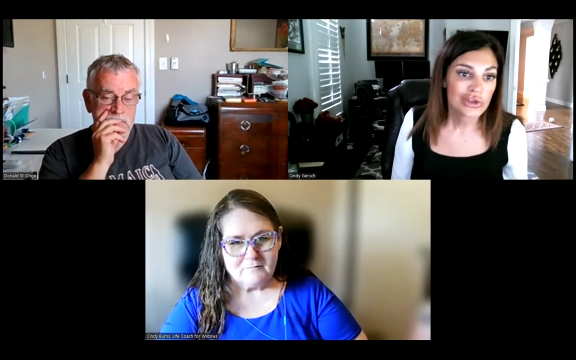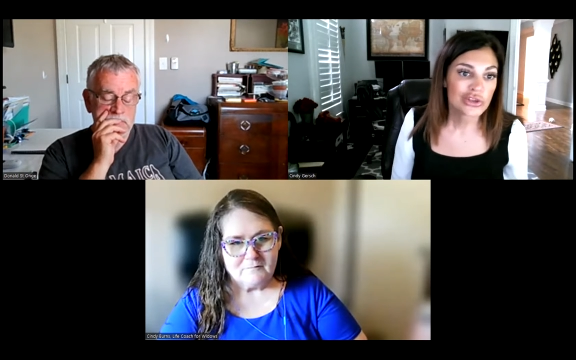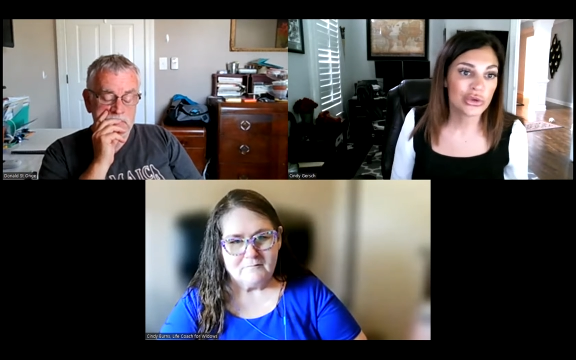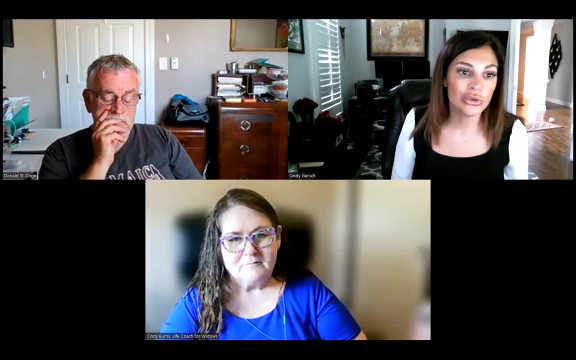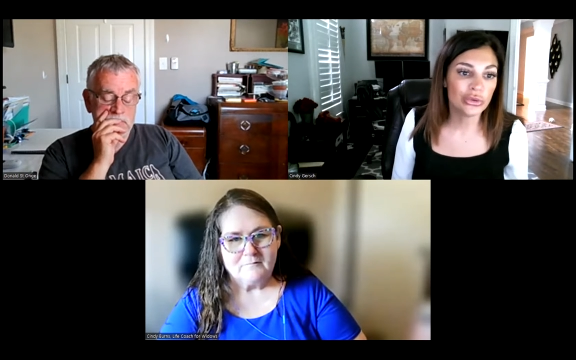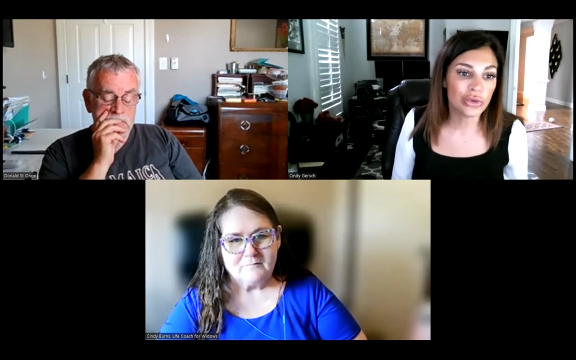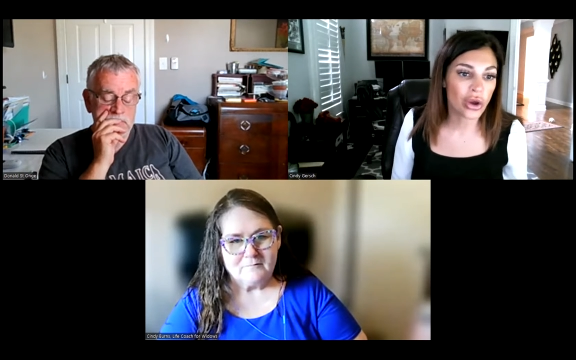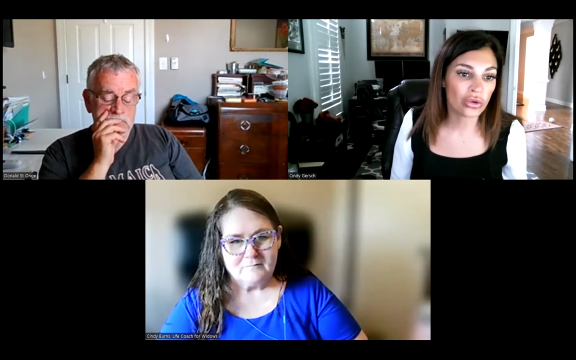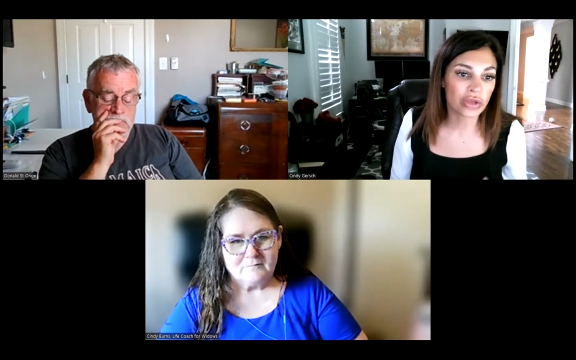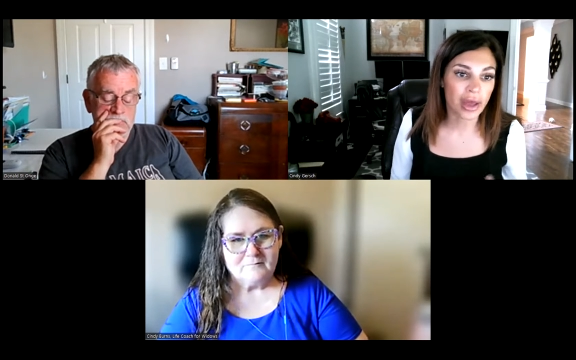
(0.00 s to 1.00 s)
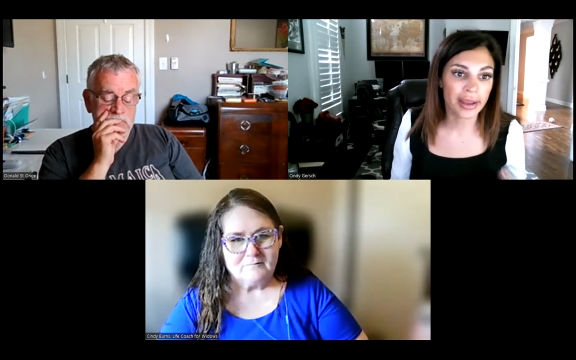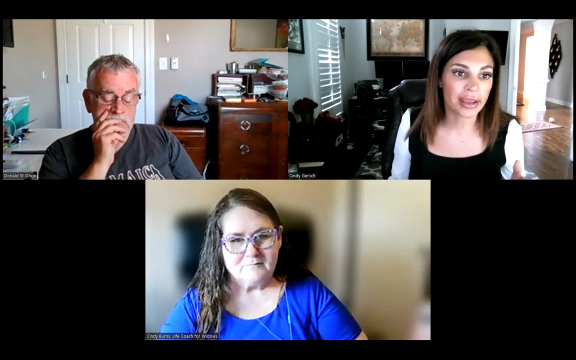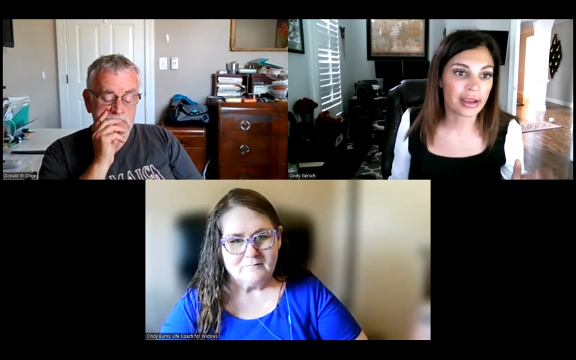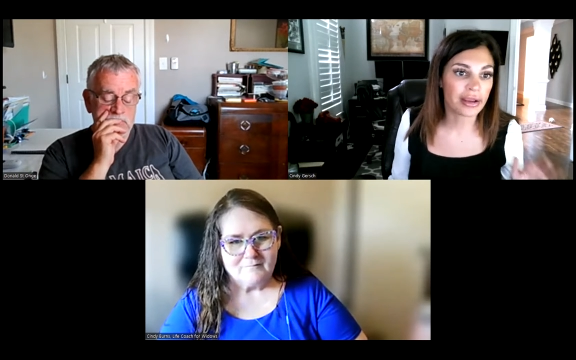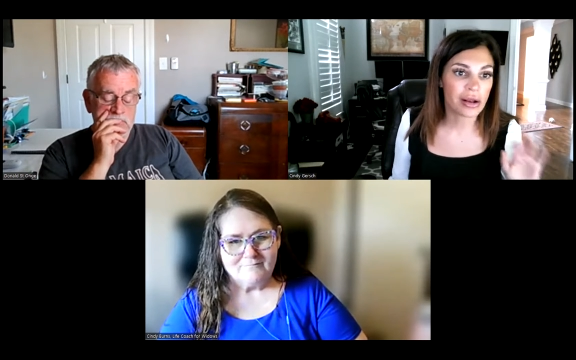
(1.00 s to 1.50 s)
Speaker 1: So you know,
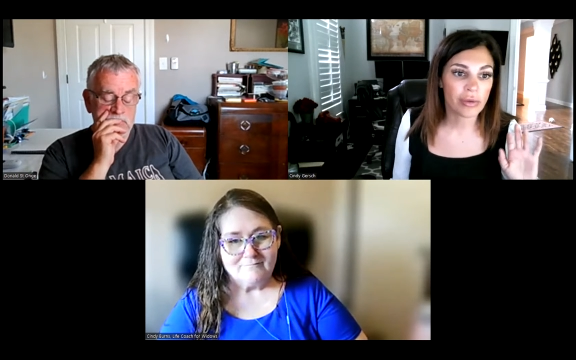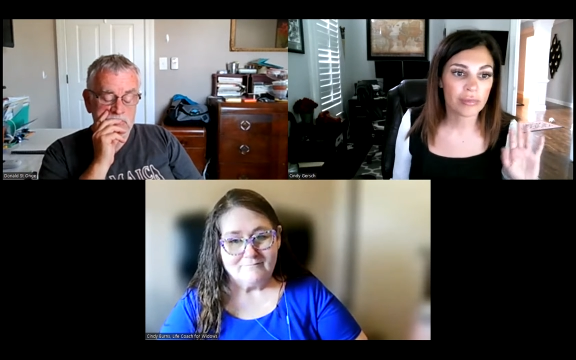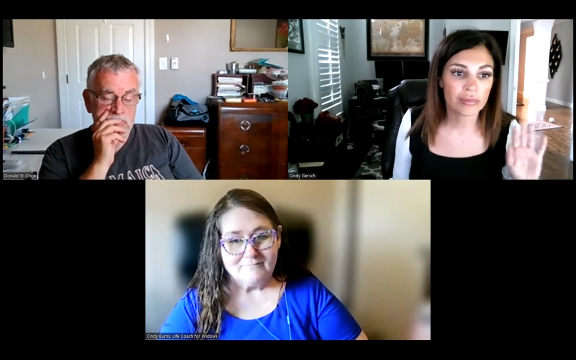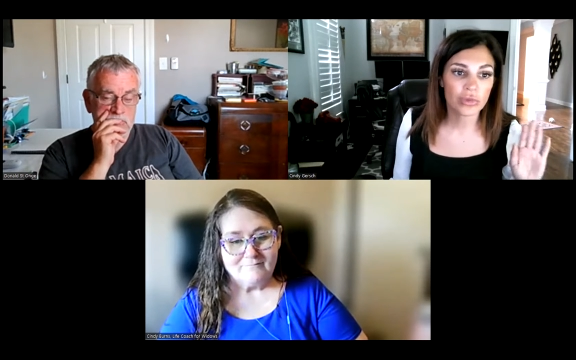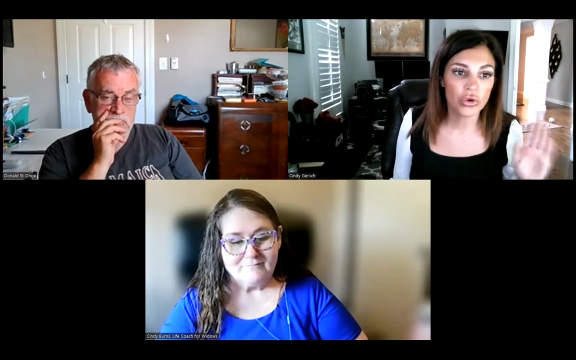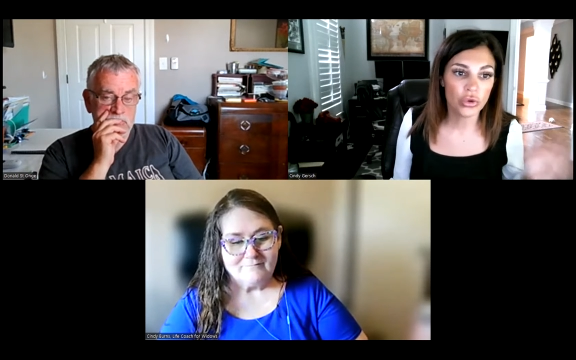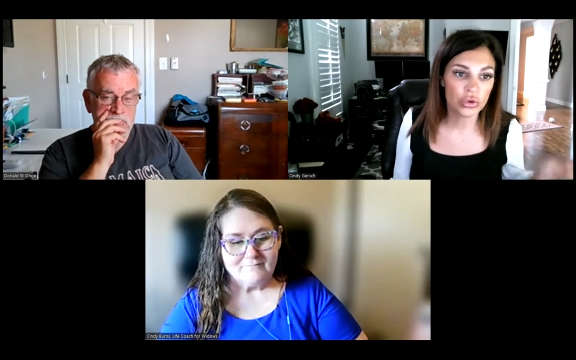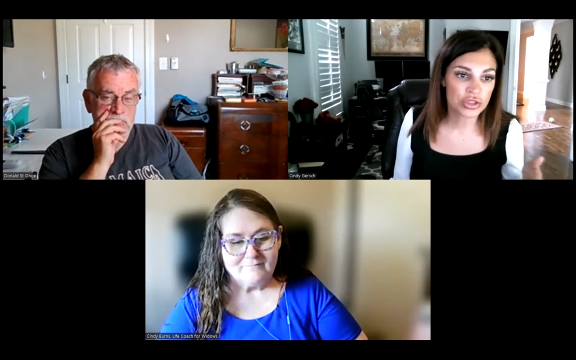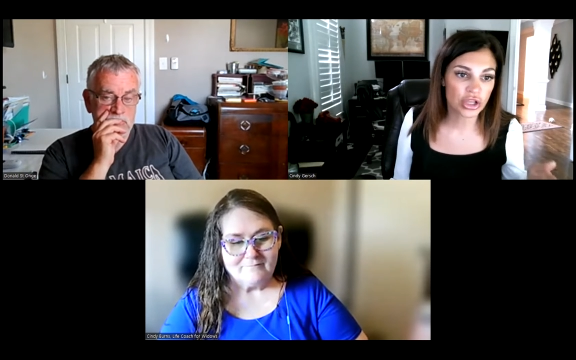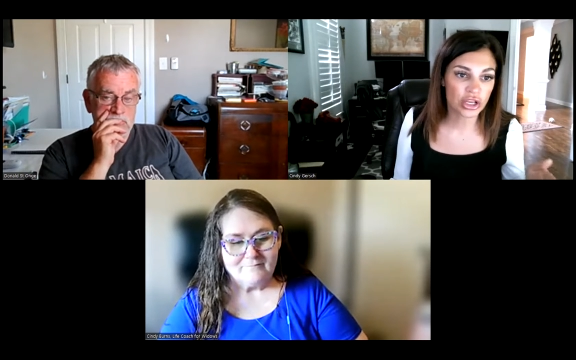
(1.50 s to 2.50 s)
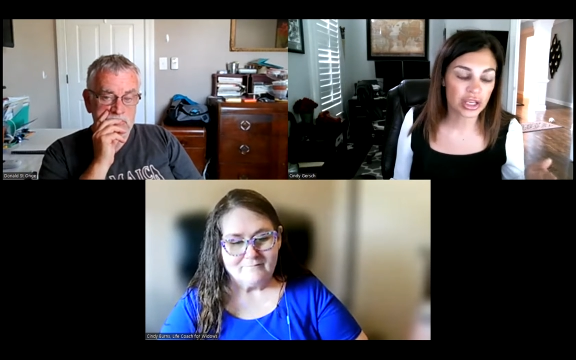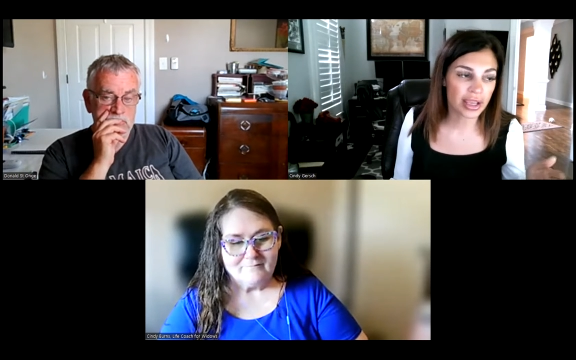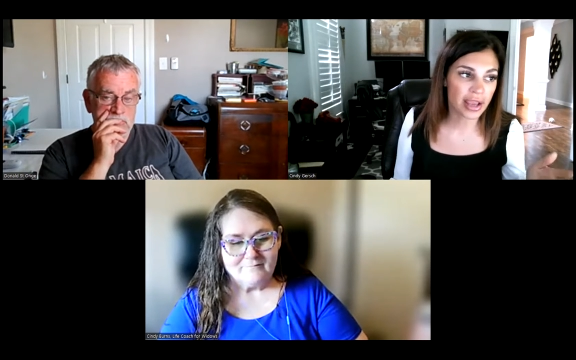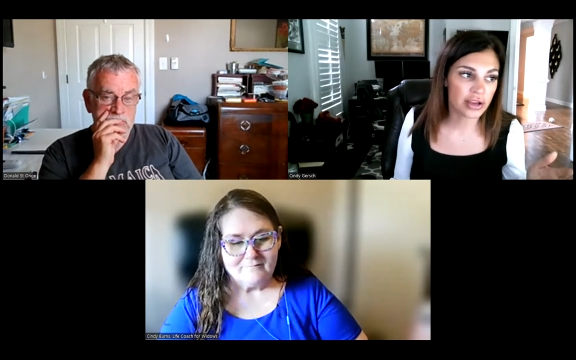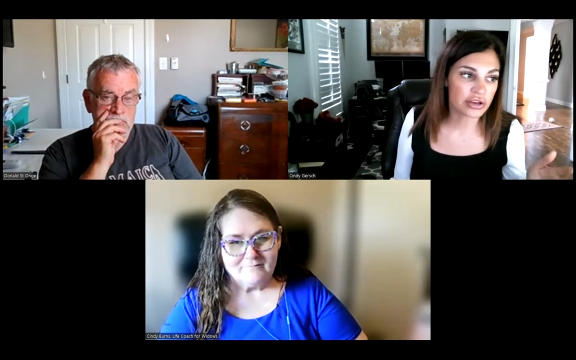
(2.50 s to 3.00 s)
like who's
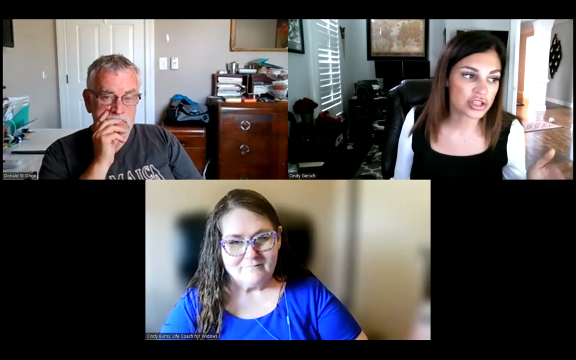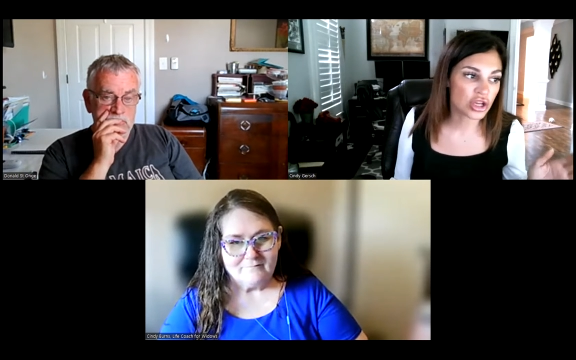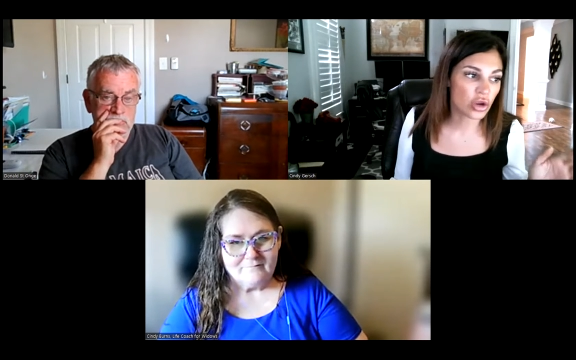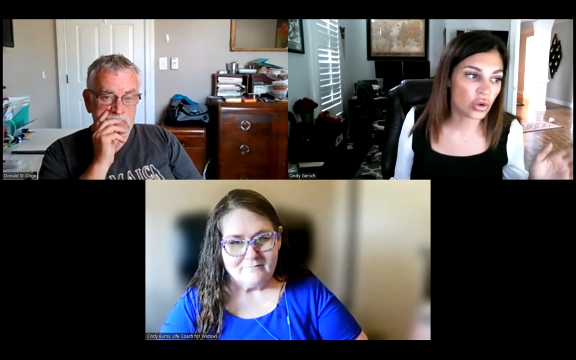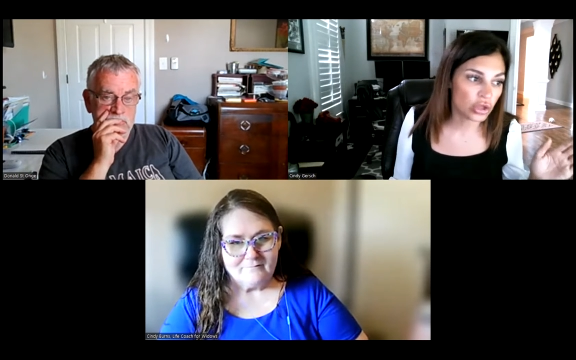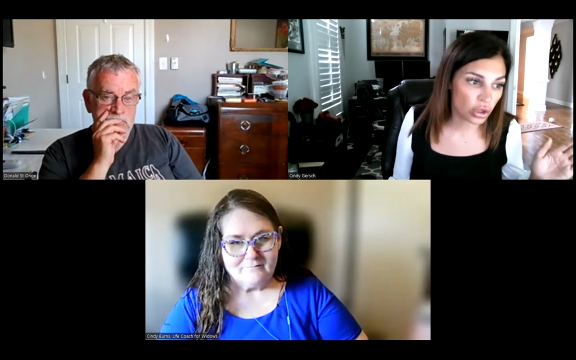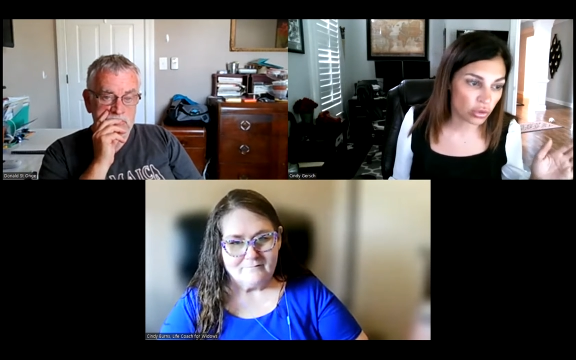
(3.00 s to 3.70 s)
looking at your, st- you